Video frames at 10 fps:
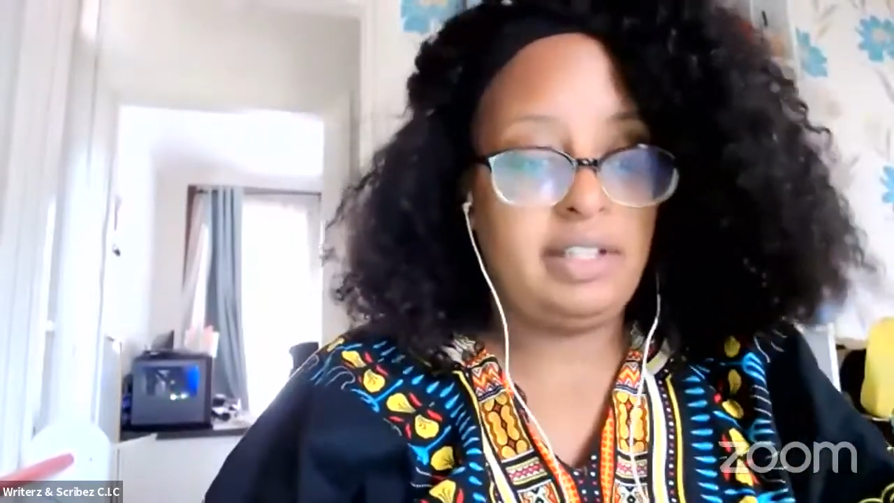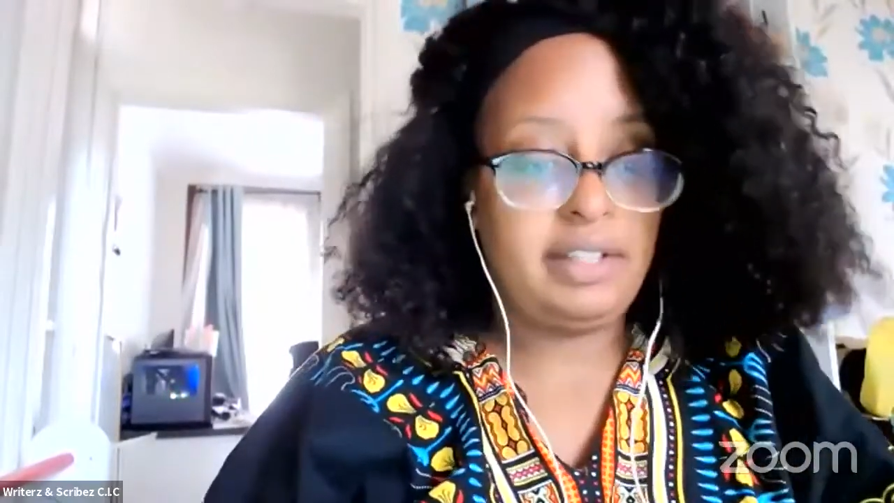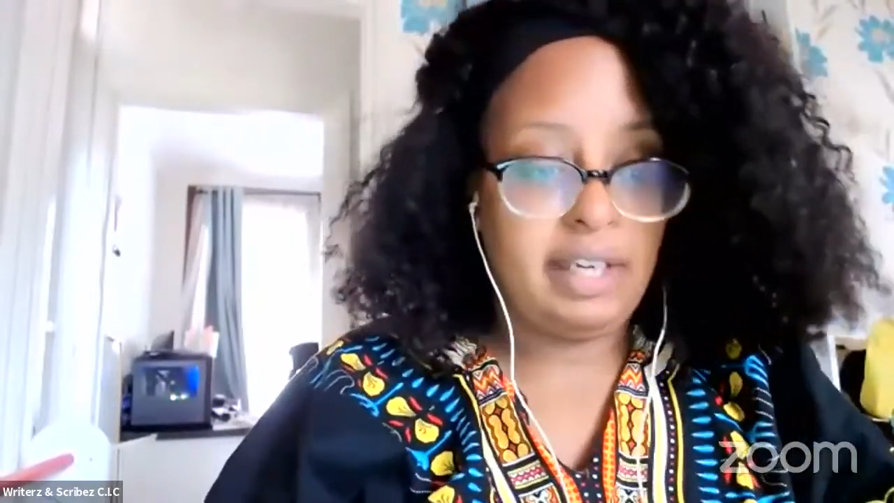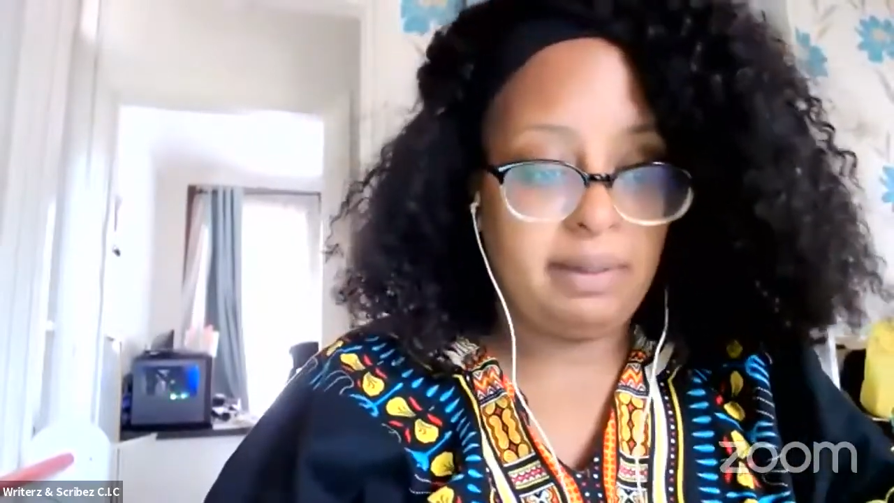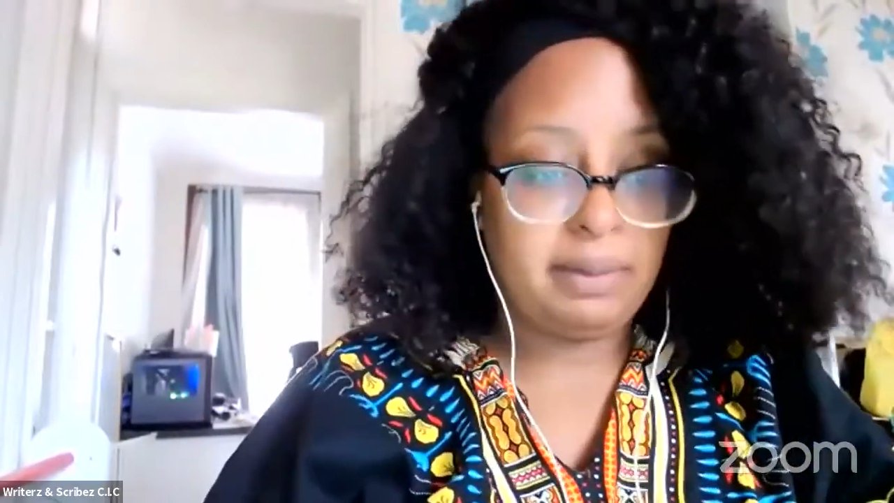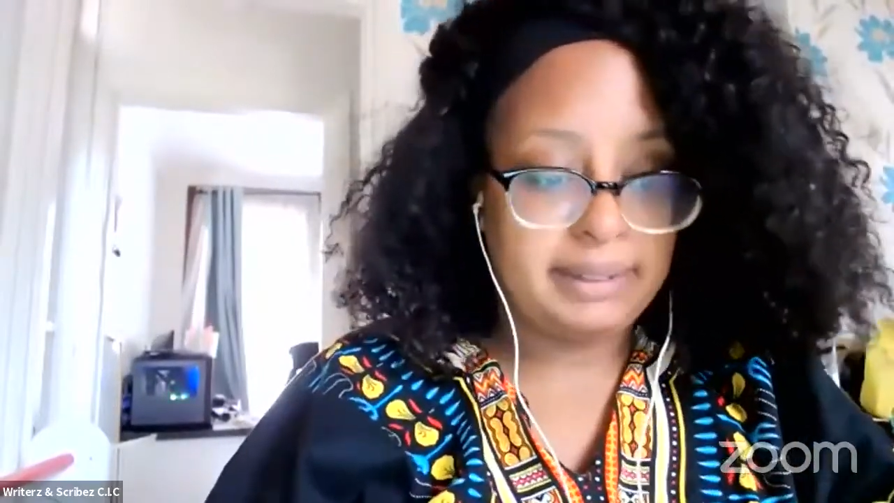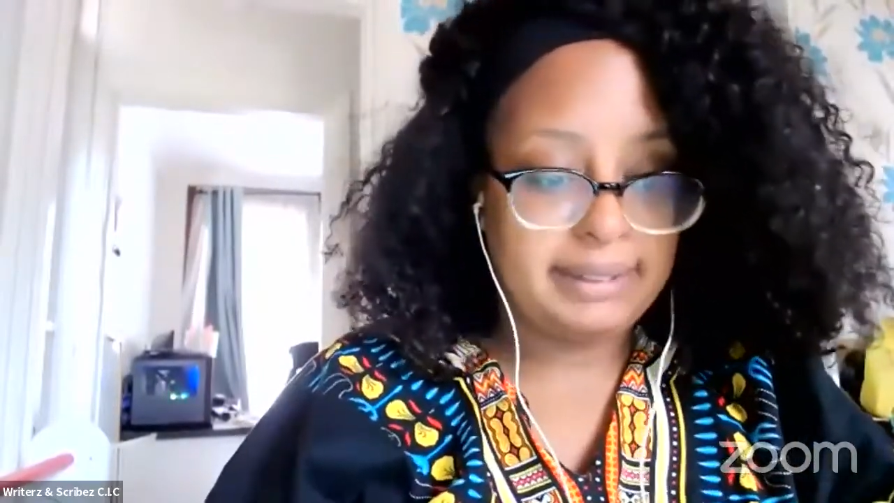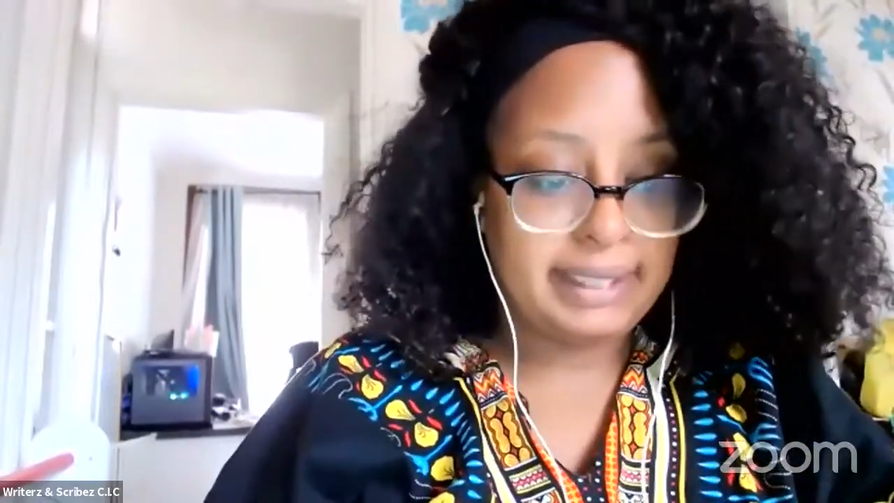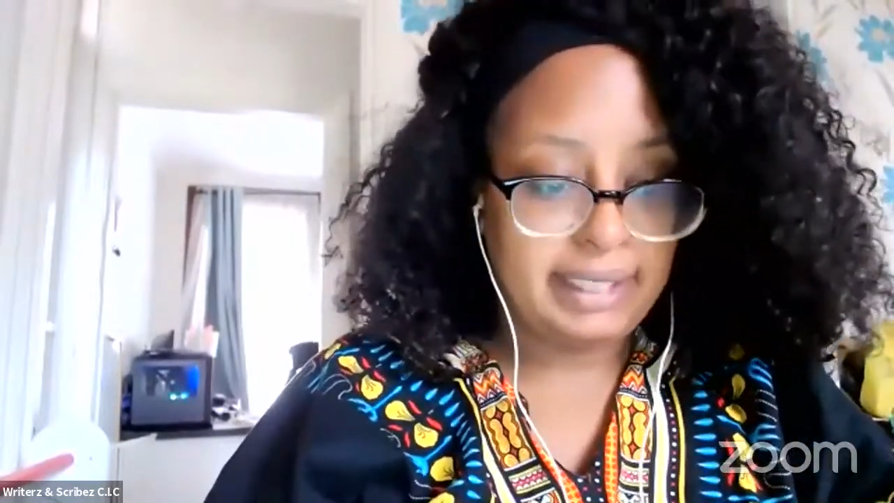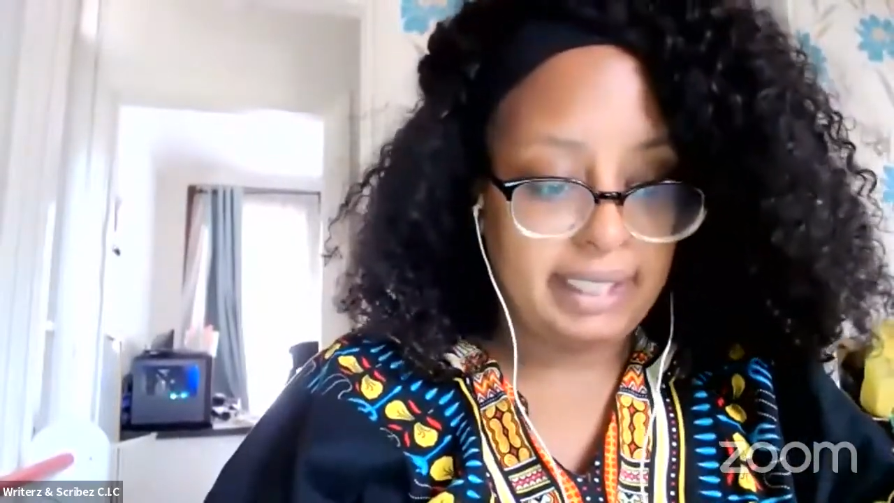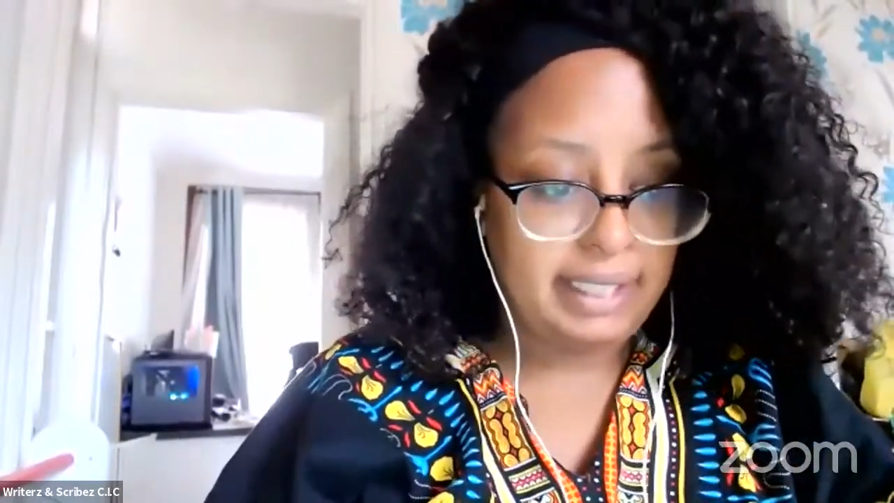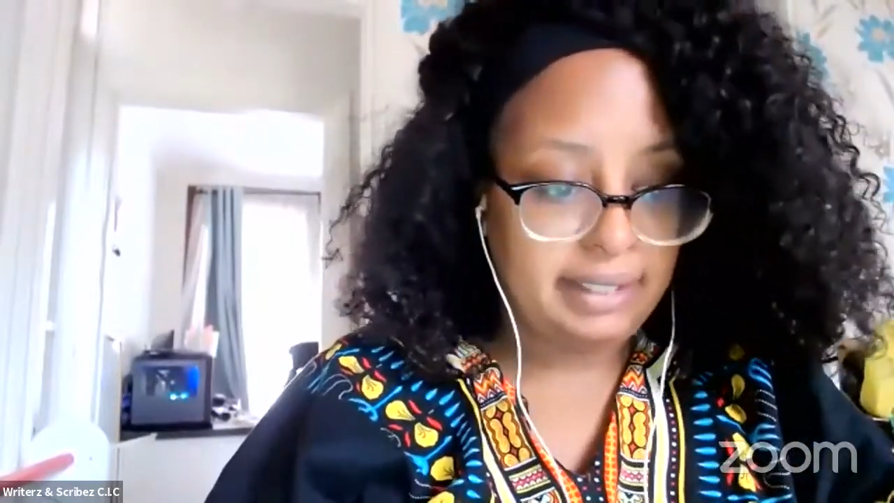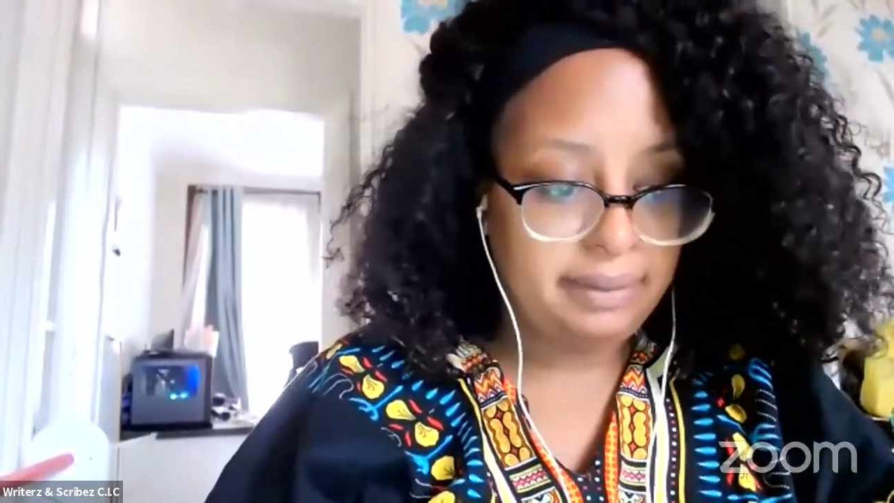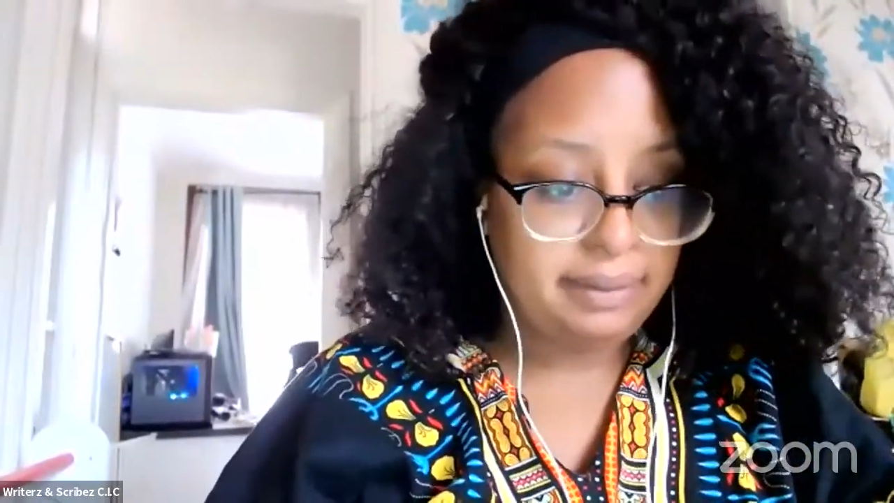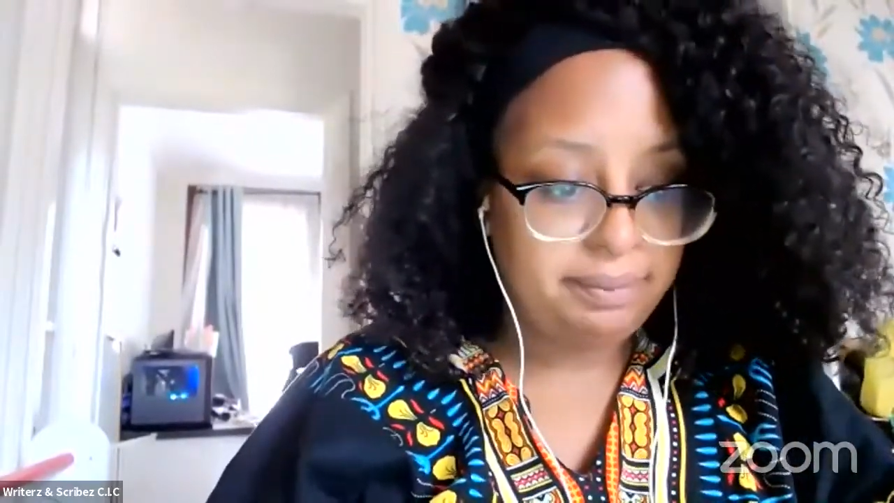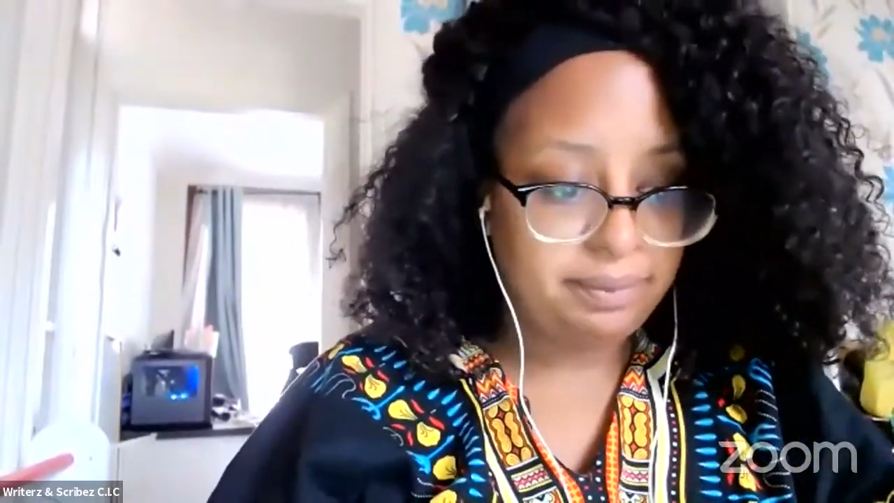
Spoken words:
that was sent in